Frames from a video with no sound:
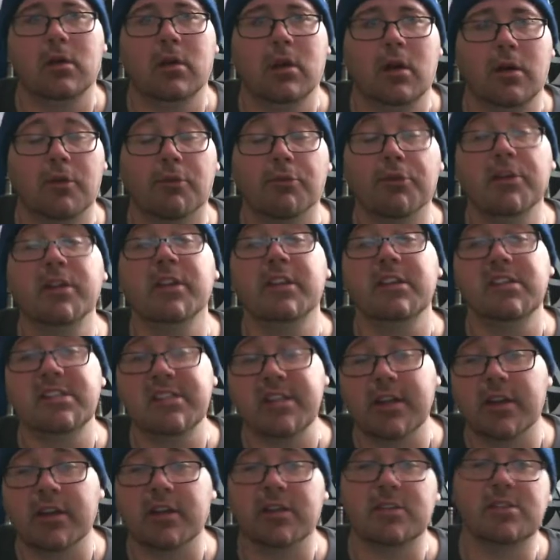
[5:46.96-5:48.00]
really
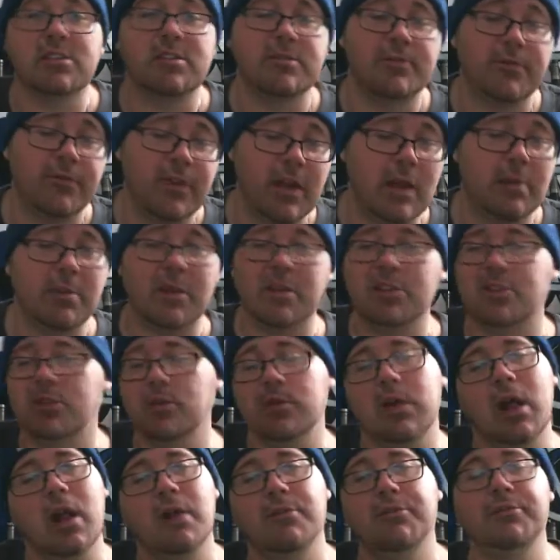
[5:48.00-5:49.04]
serious family issue
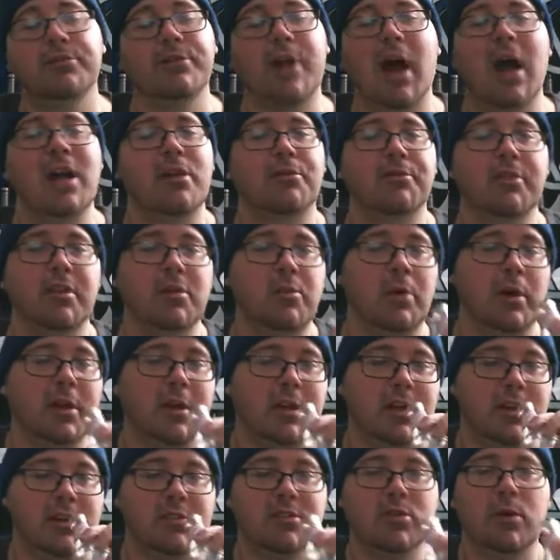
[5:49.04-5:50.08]
that I don't really want to
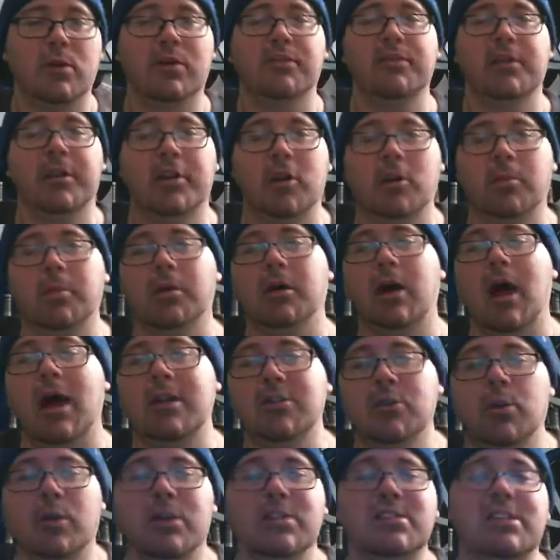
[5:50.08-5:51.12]
get into on a video, but I
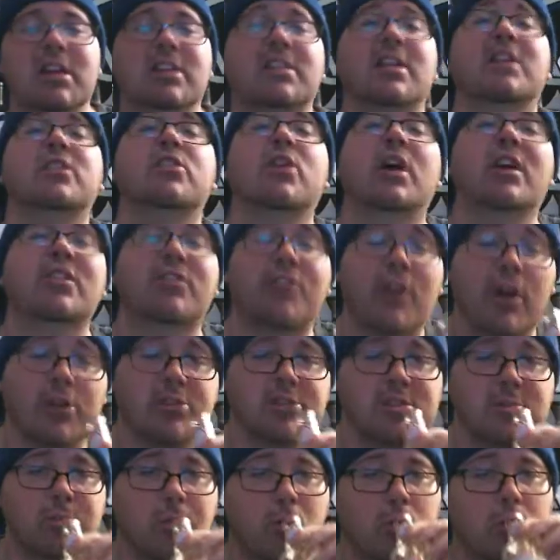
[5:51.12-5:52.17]
do want to say thank you guys for all your
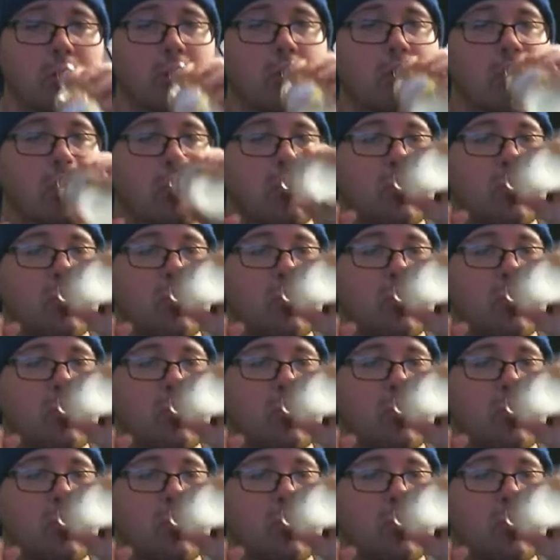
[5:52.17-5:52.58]
support.